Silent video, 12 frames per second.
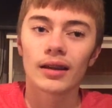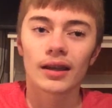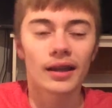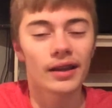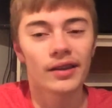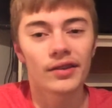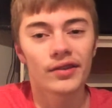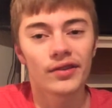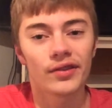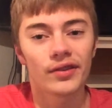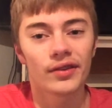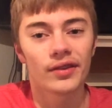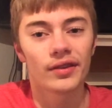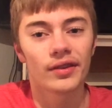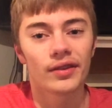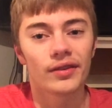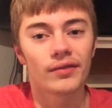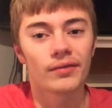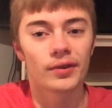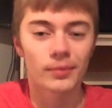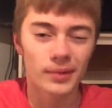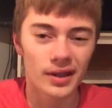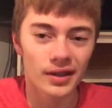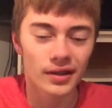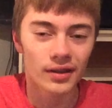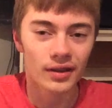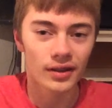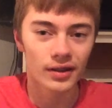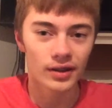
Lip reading: Because for me,